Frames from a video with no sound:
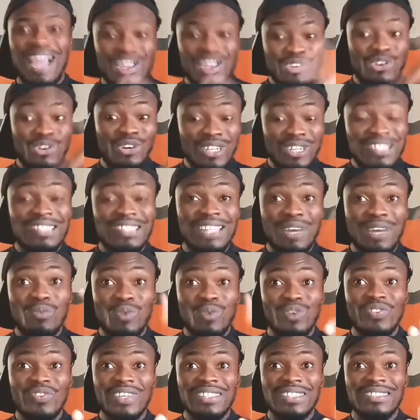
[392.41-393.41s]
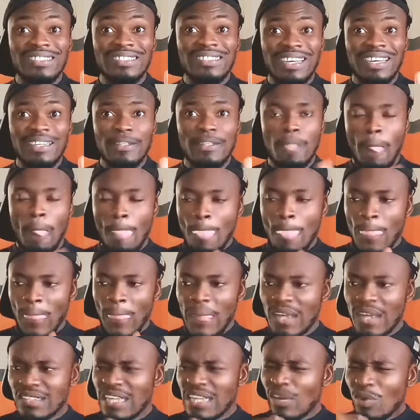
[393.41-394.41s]
And you understand what they're saying.
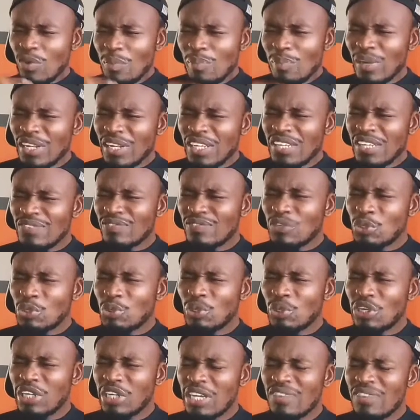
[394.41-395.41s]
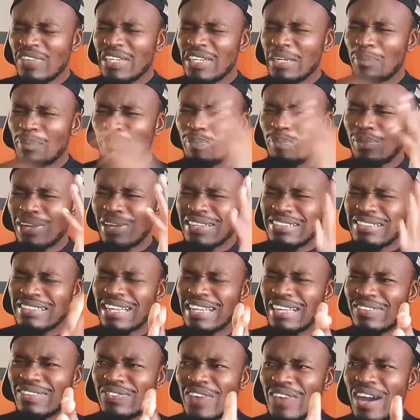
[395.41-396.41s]
Because I don't believe you could live in a
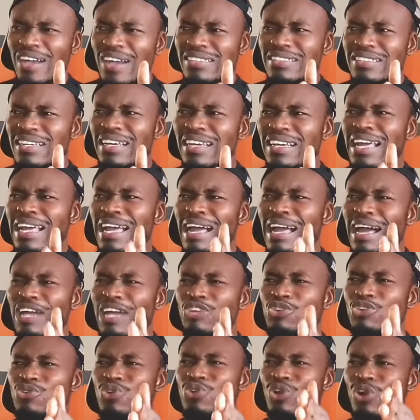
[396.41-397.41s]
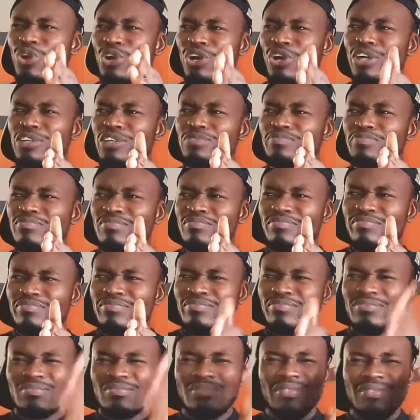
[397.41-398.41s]
place like that and you earn
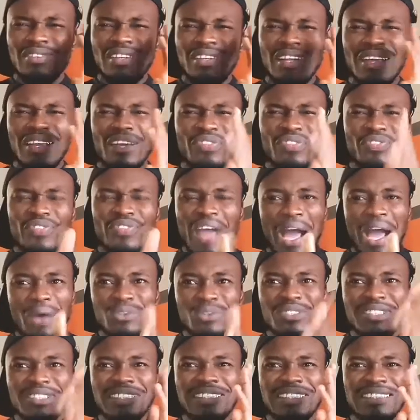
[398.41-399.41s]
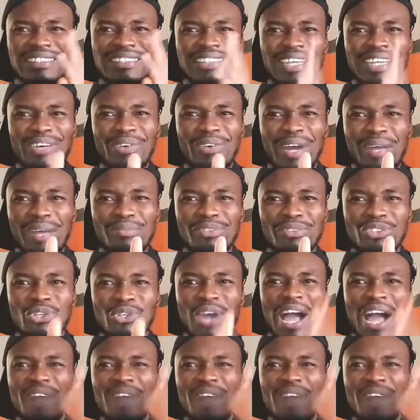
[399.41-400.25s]
1,000 dirhams.